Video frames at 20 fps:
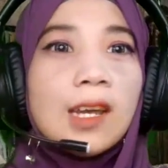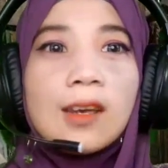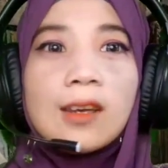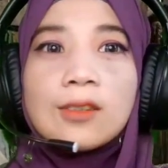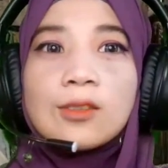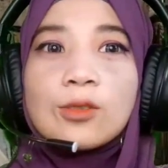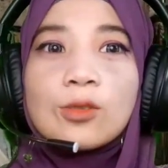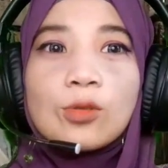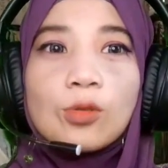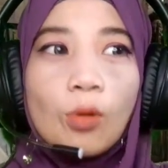
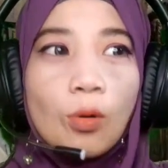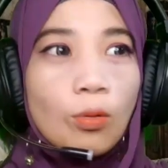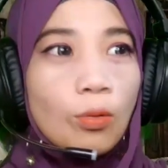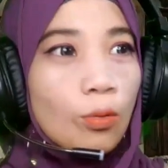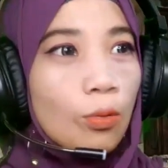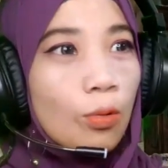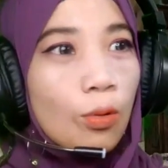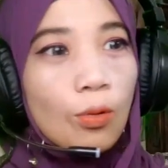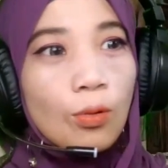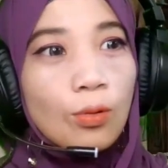it's so
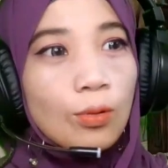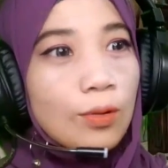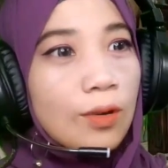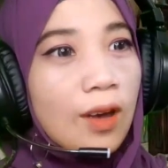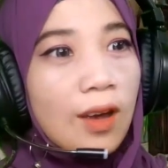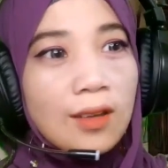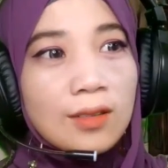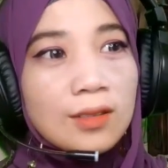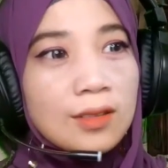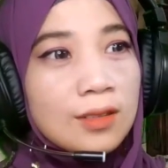cool
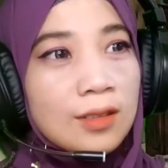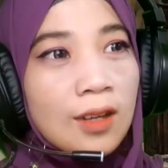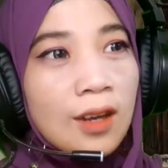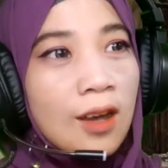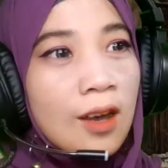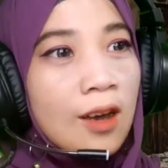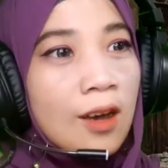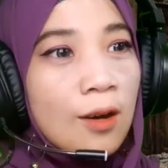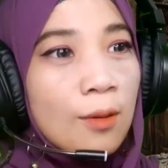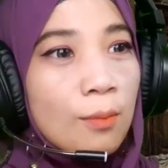guys,
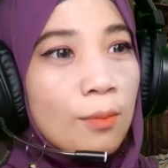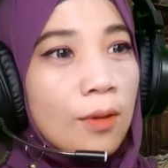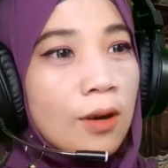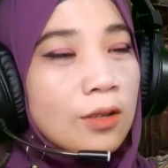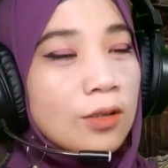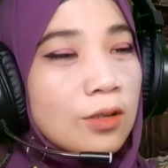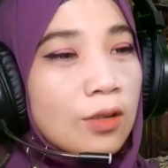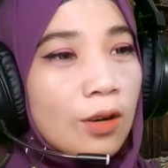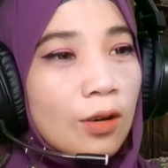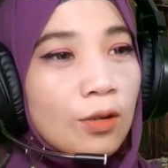
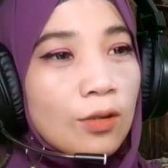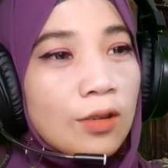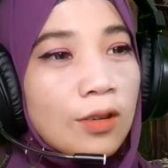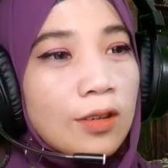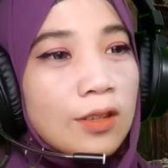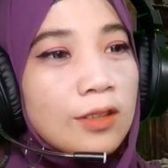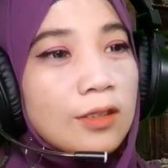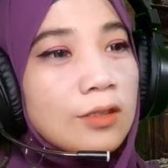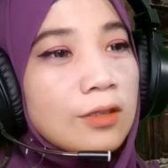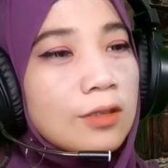mashallah,
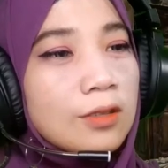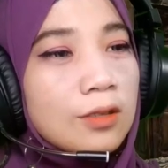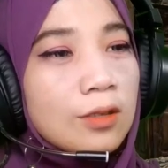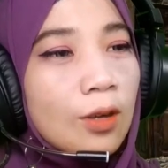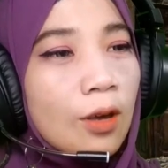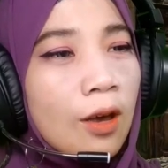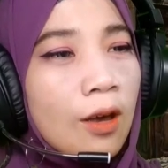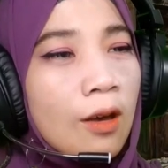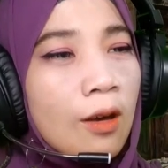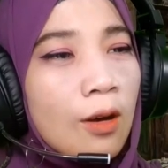
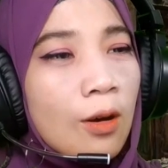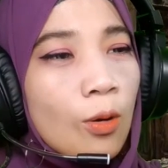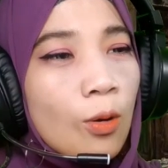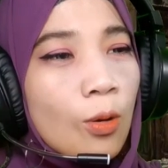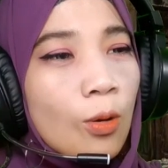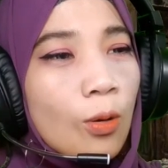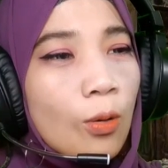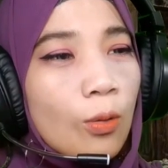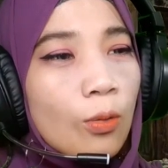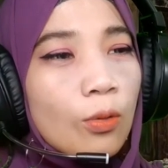it's
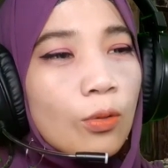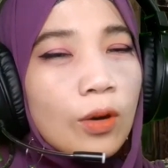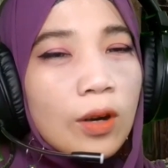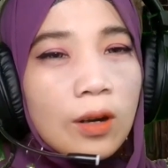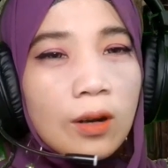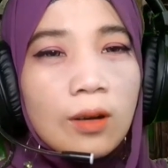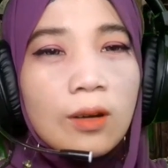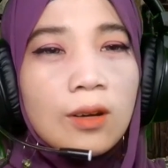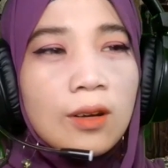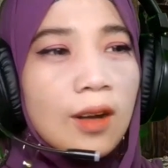
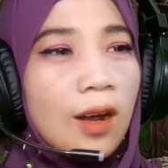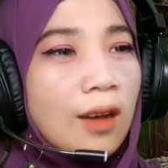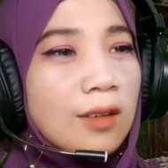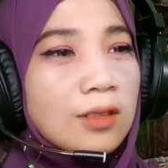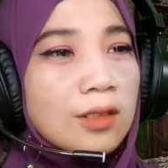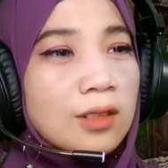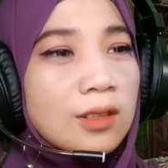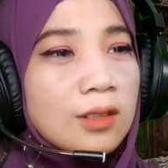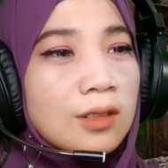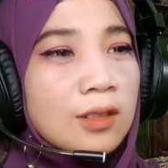really
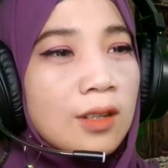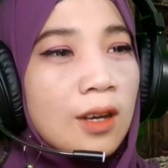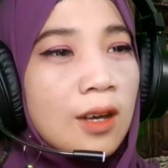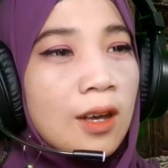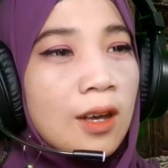nice.